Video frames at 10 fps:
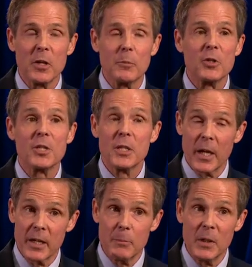numbers in
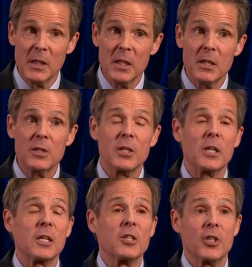diabetes
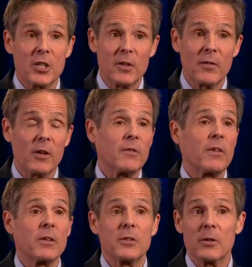and congestive heart
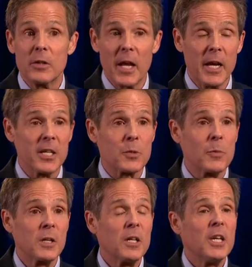failure and
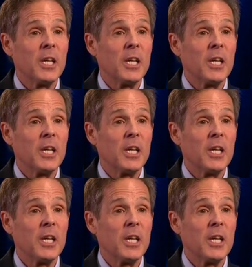asthma.